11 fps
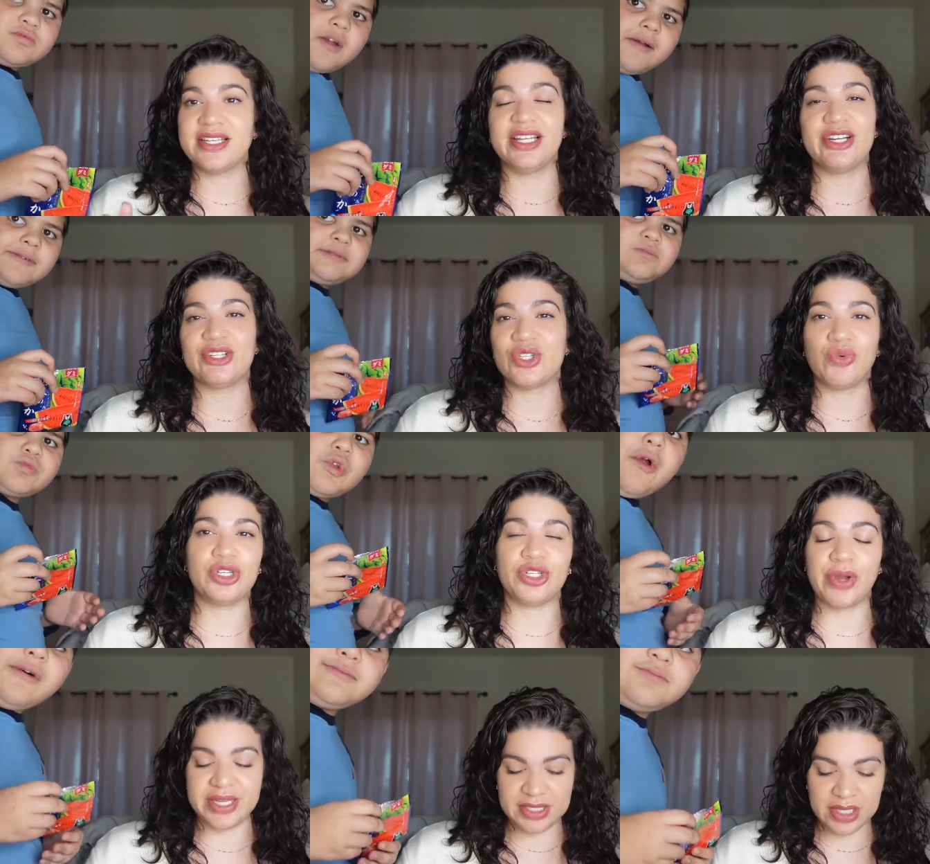Speaker 1: and let us know
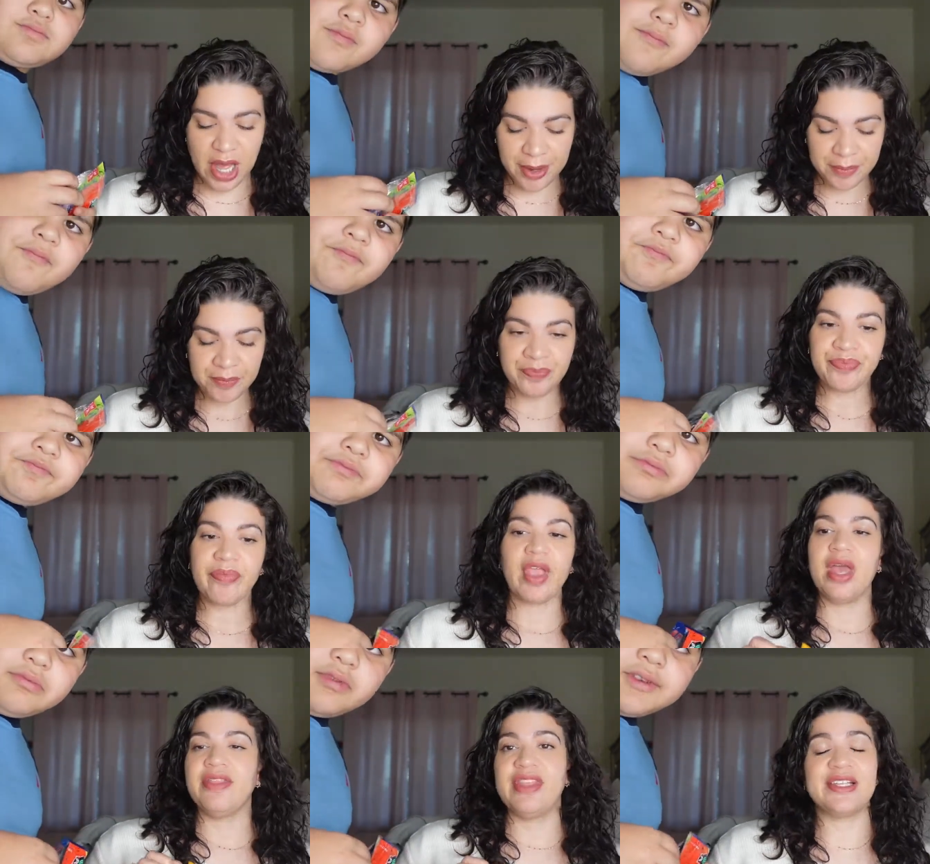what you guys thought.
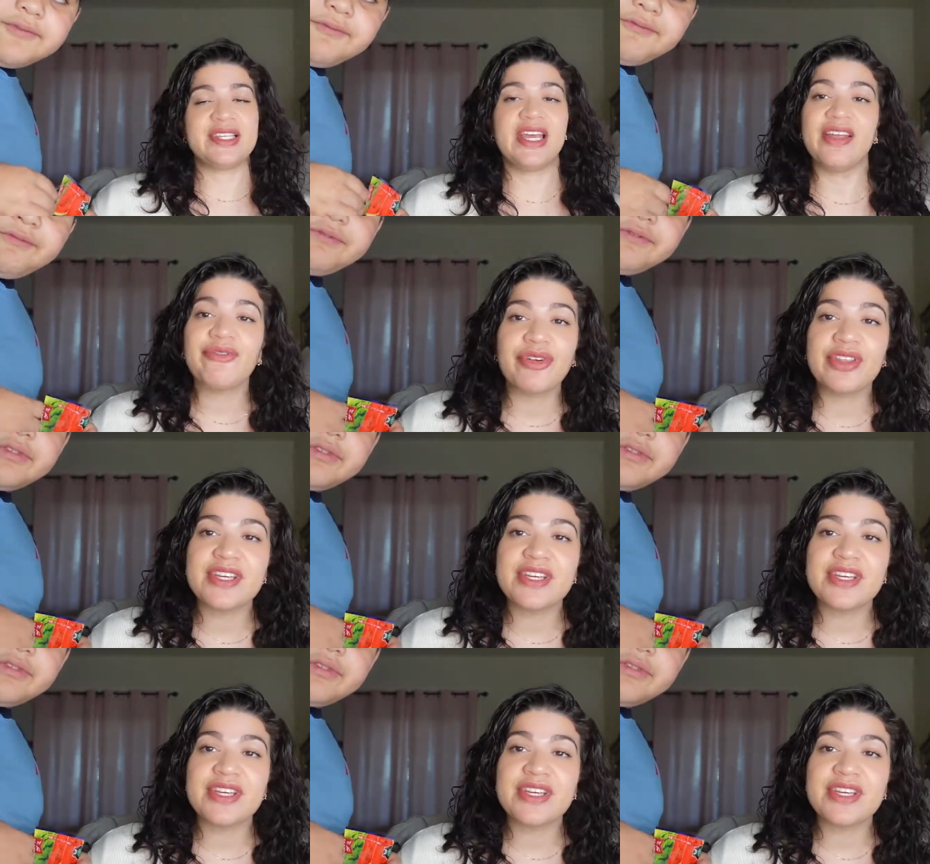That's it for